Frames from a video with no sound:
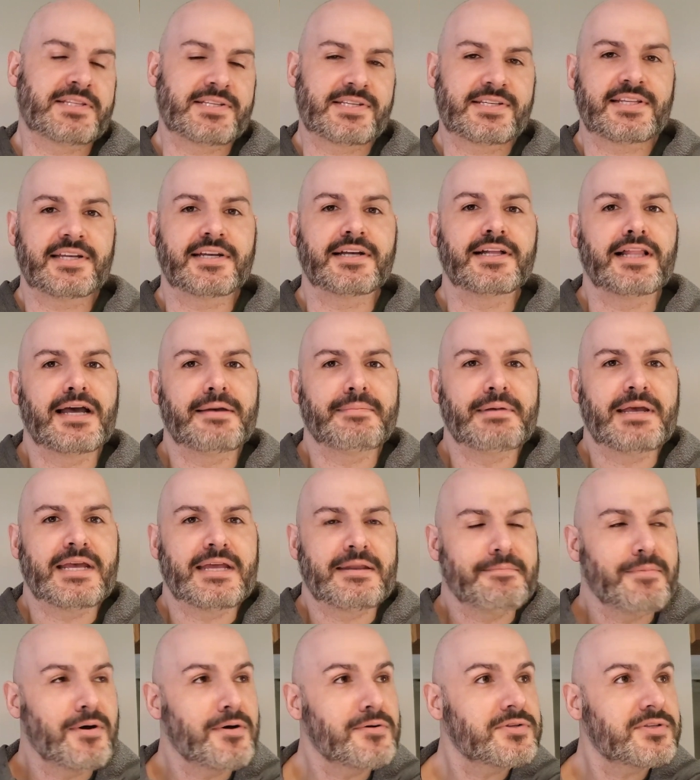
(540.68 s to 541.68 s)
still,
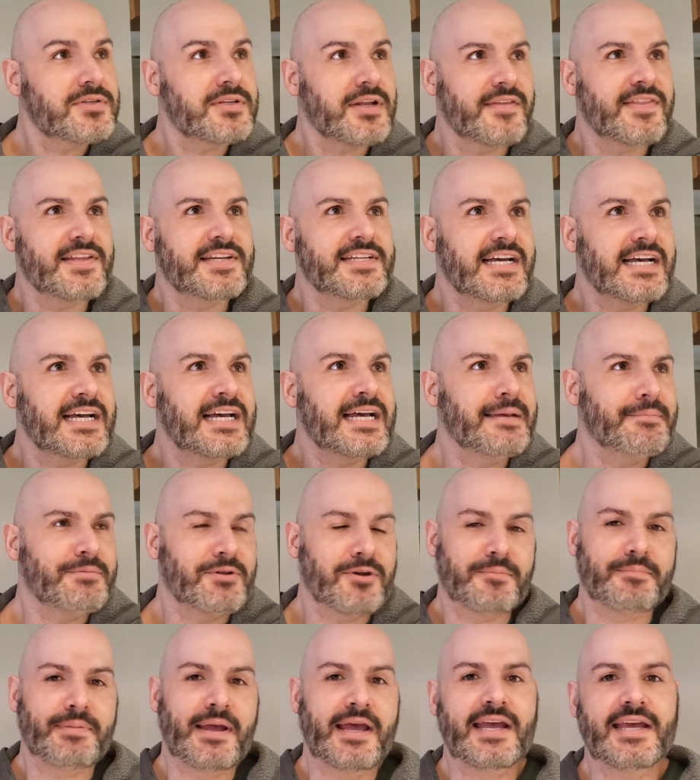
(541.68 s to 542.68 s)
most of the time
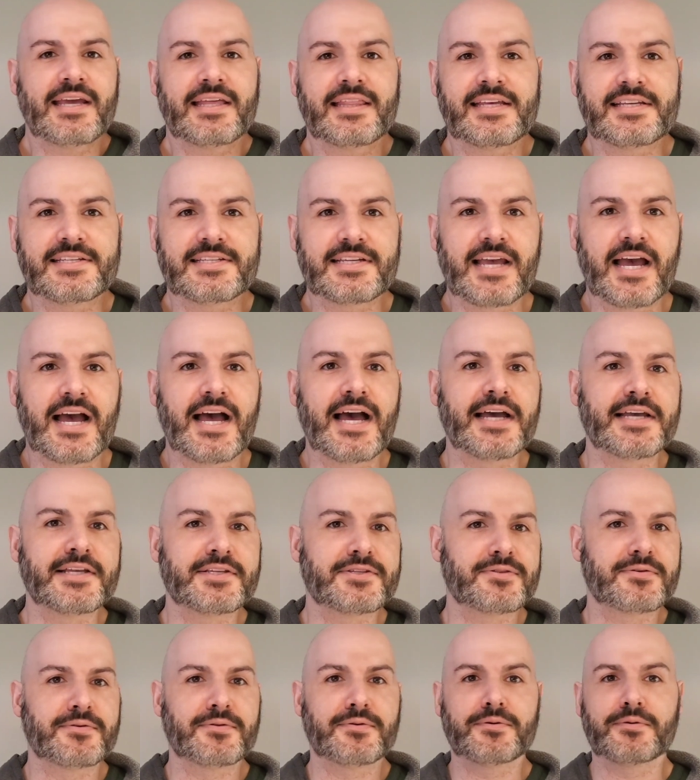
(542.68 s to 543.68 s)
you're paying these
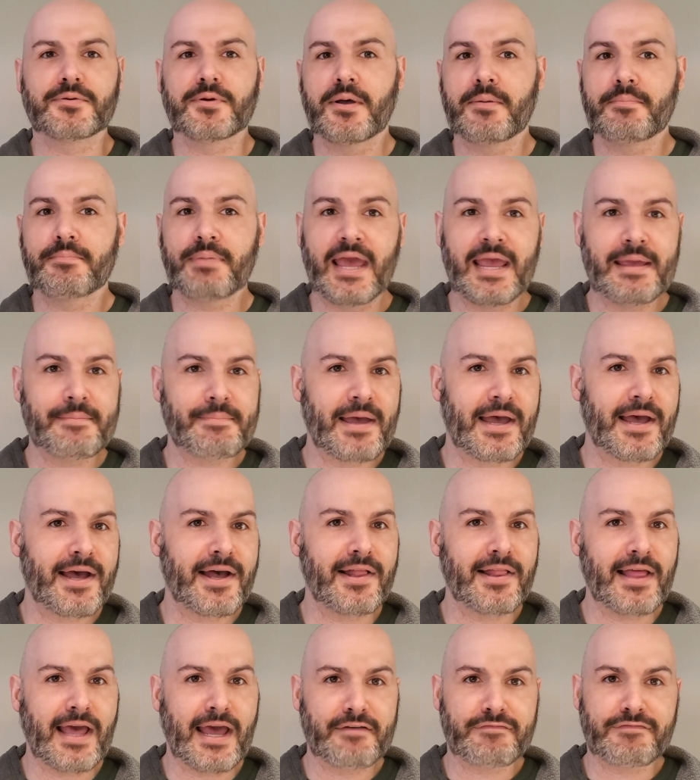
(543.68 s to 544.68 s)
guys through
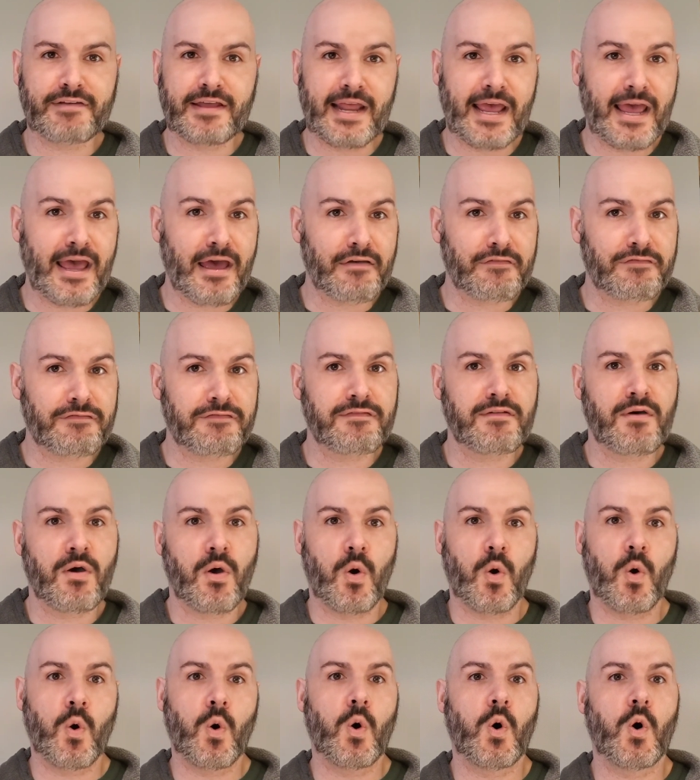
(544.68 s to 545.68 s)
PayPal, FNF,
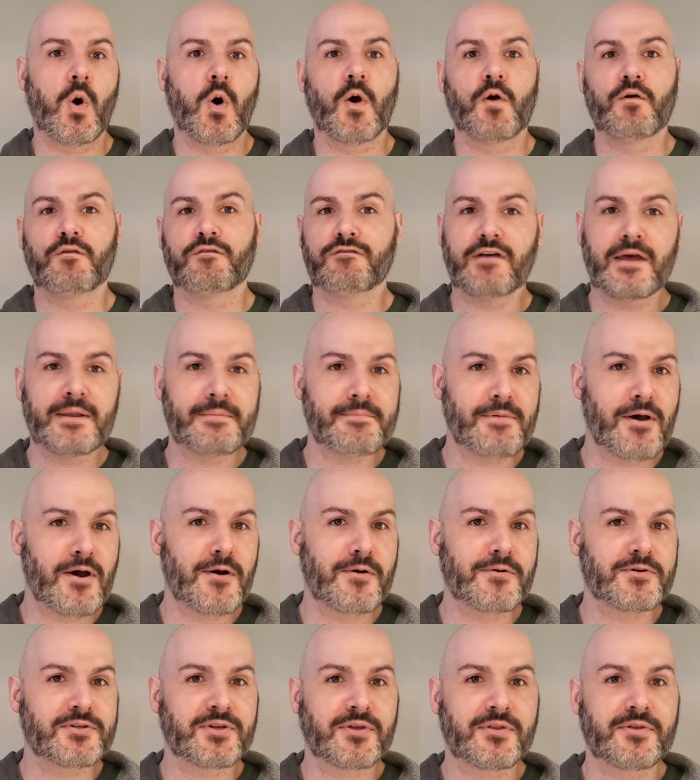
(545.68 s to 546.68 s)
or
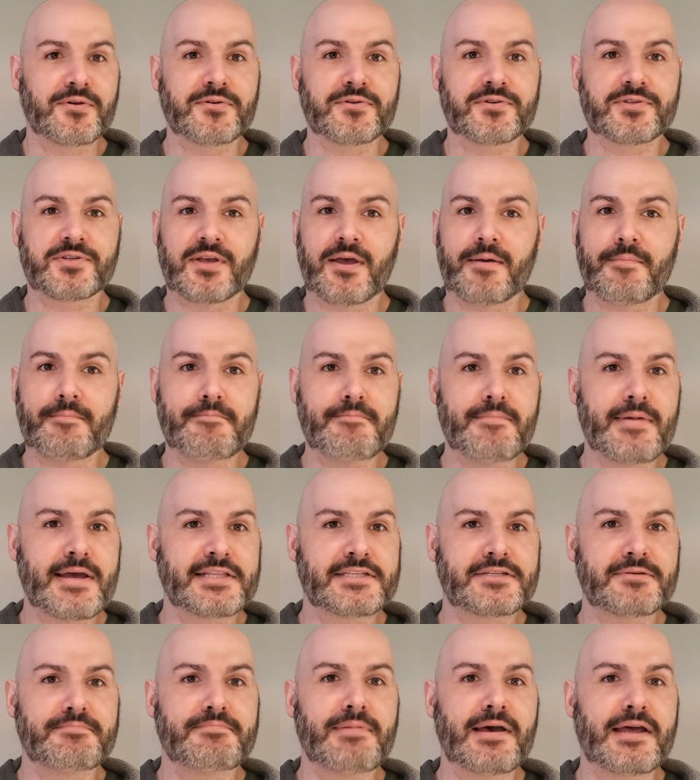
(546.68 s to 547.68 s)
Venmo. So there's
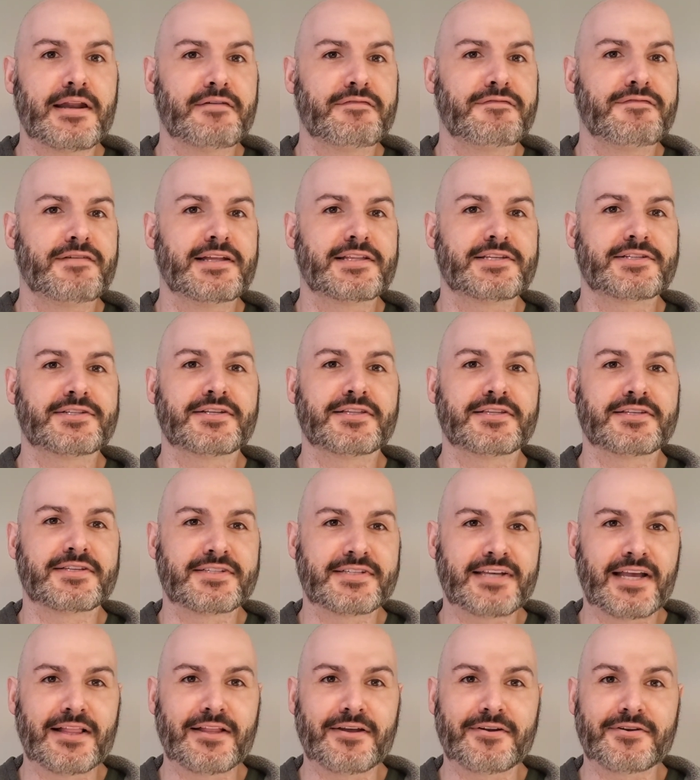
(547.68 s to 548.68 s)
immense benefits to the
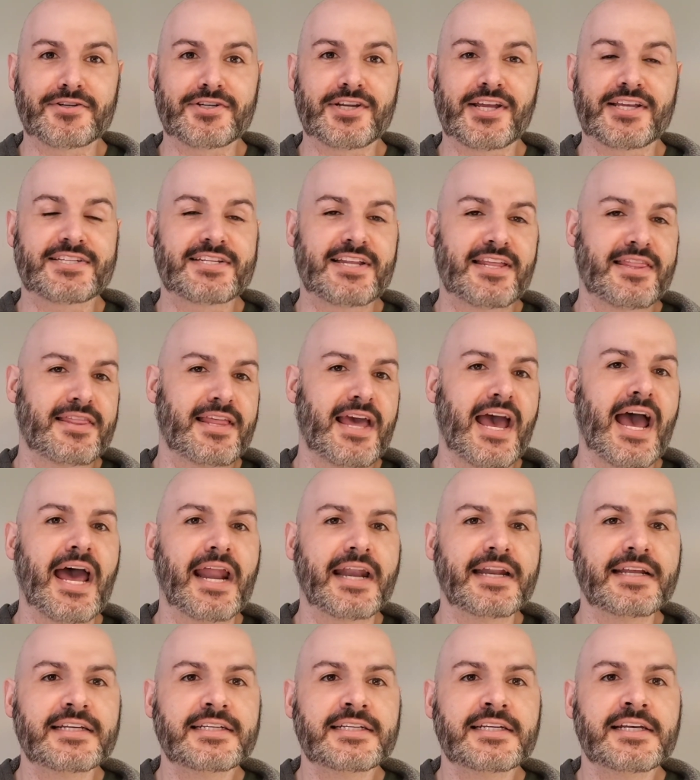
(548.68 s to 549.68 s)
seller just in
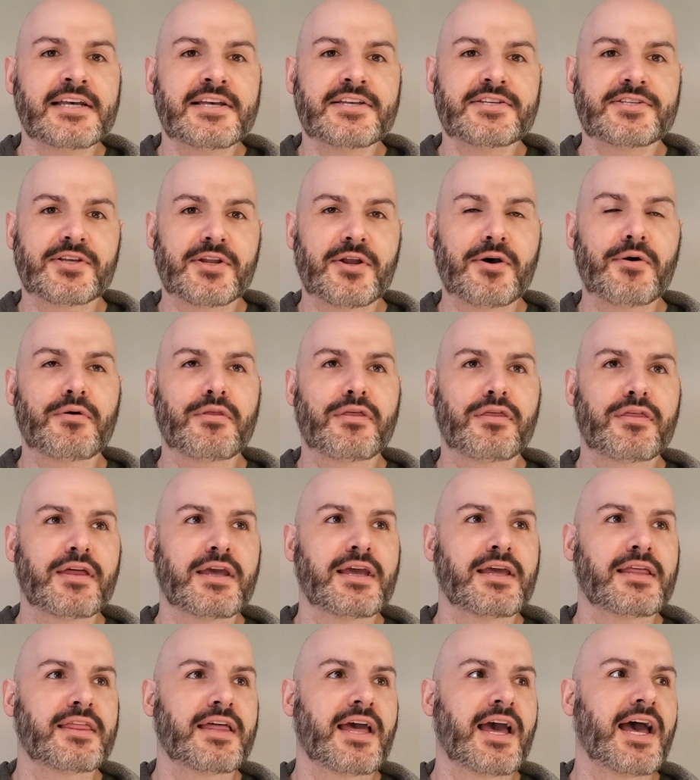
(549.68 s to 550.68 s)
that. So don't
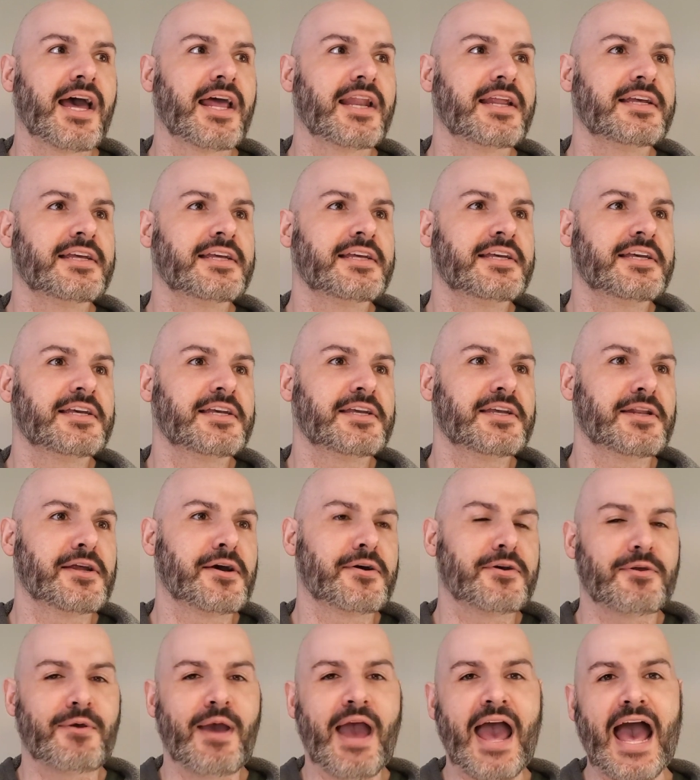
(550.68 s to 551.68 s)
think that,
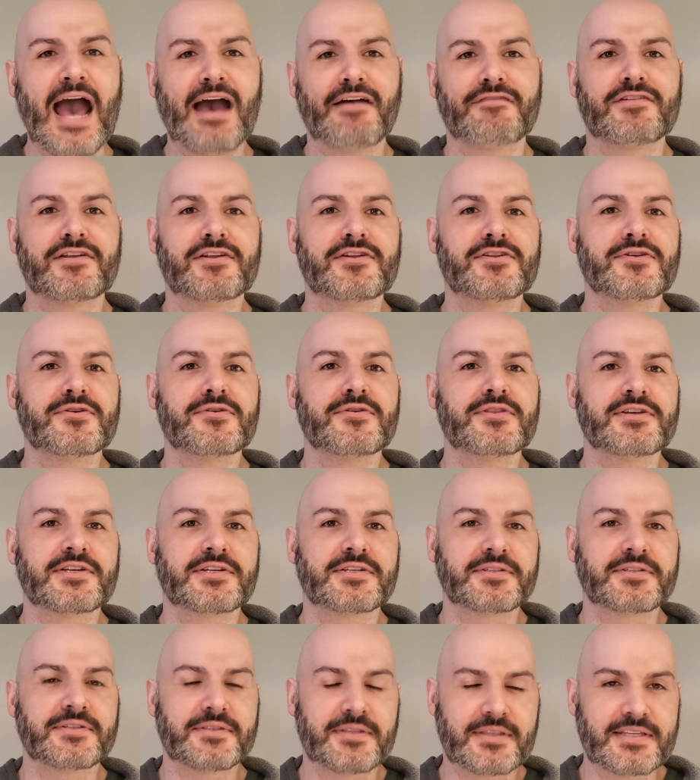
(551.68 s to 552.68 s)
you have to do
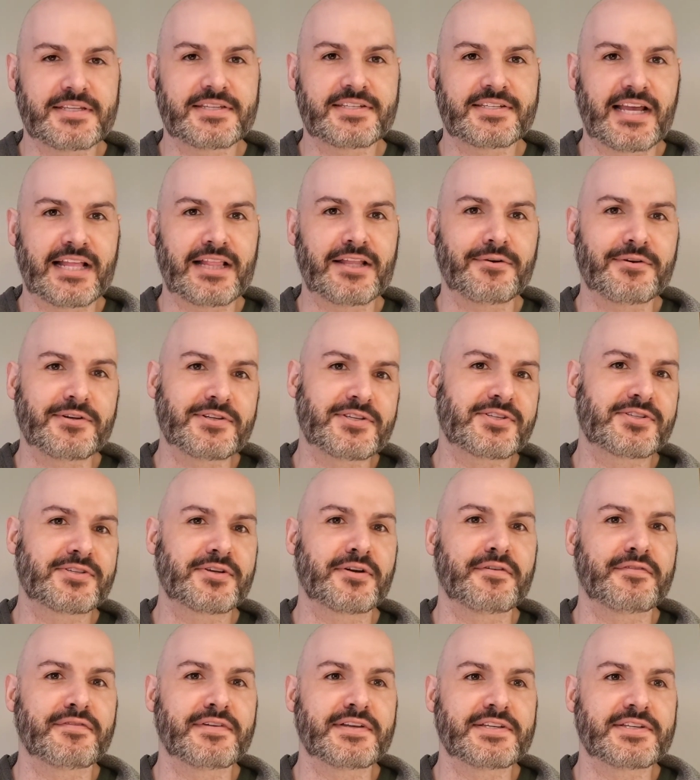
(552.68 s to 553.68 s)
the seller a
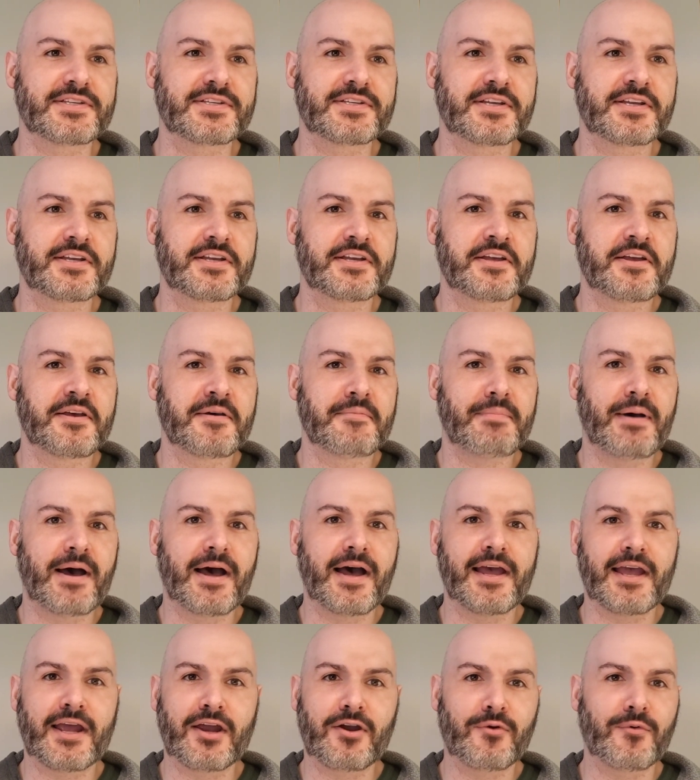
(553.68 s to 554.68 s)
service
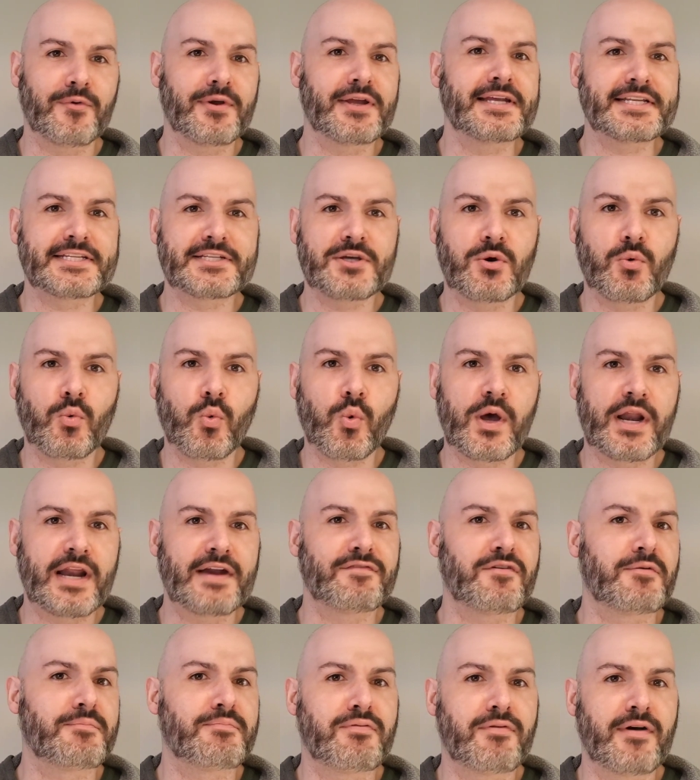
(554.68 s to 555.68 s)
by agreeing to
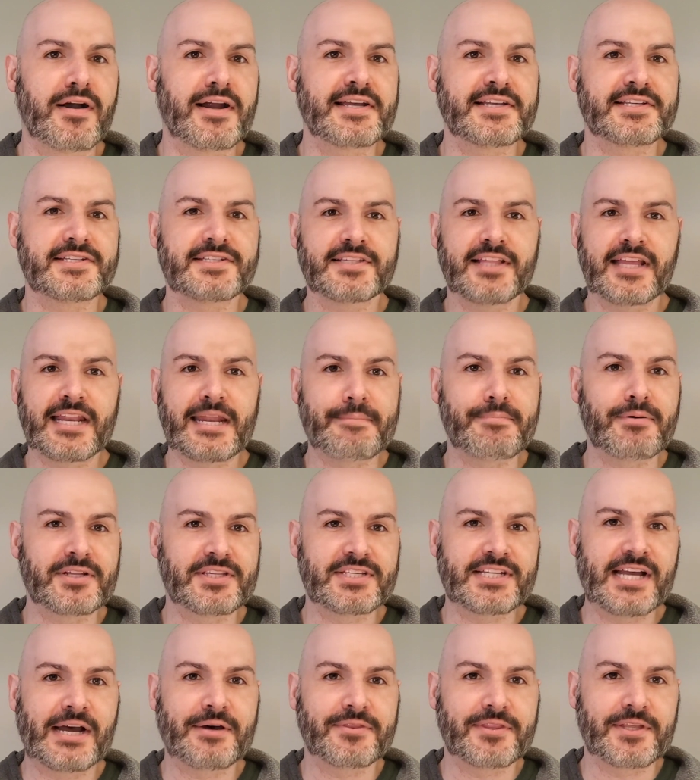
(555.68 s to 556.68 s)
whatever price that he
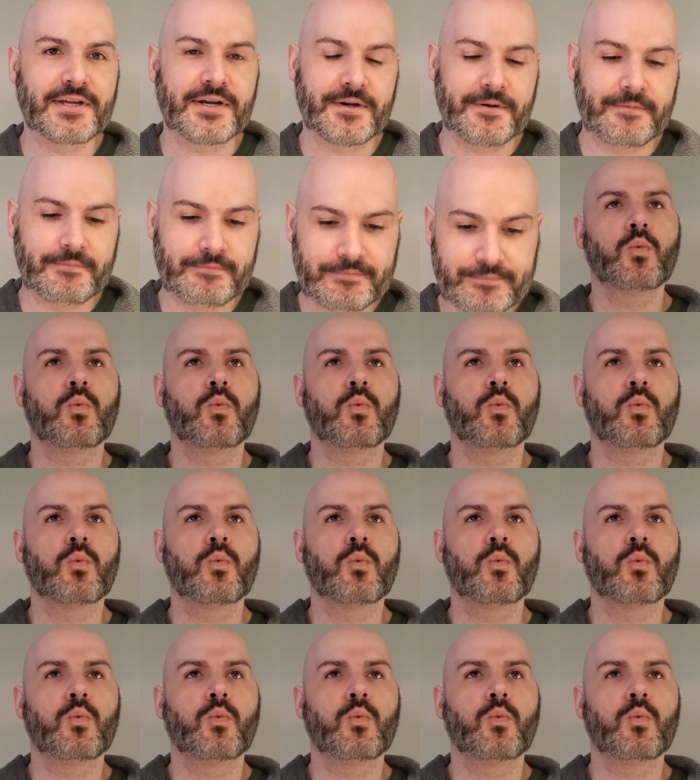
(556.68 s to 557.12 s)
puts out there.